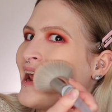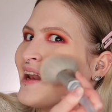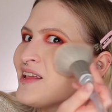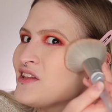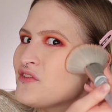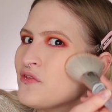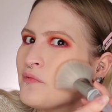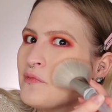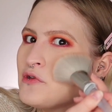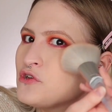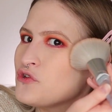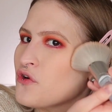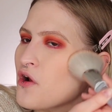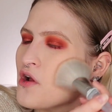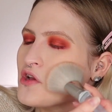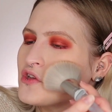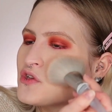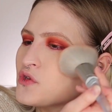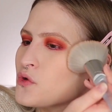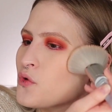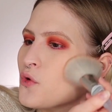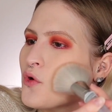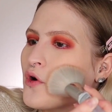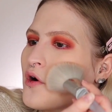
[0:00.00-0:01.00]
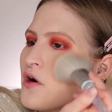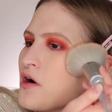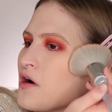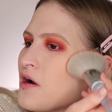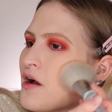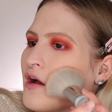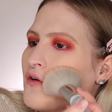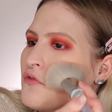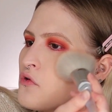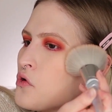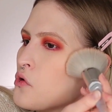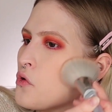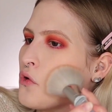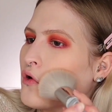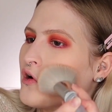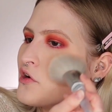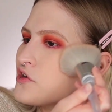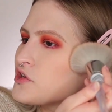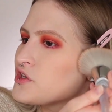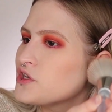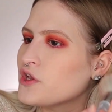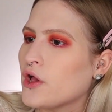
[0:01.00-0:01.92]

and it's from the drugstore, of course,